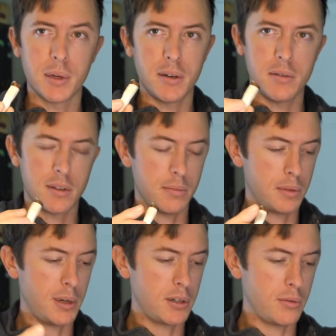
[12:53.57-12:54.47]
I'm gonna do something
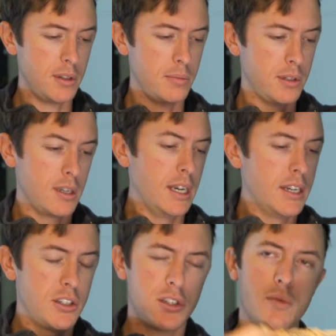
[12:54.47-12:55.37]
special with it, but
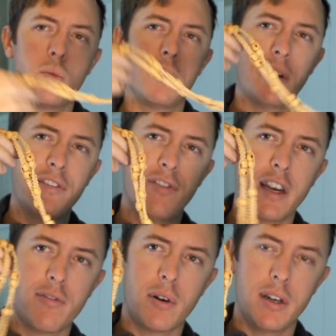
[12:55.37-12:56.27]
just one of my
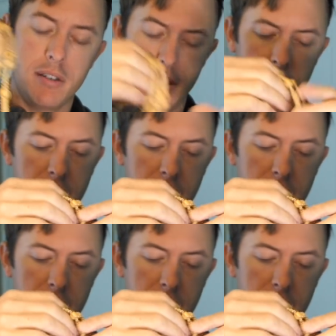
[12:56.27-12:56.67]
favorite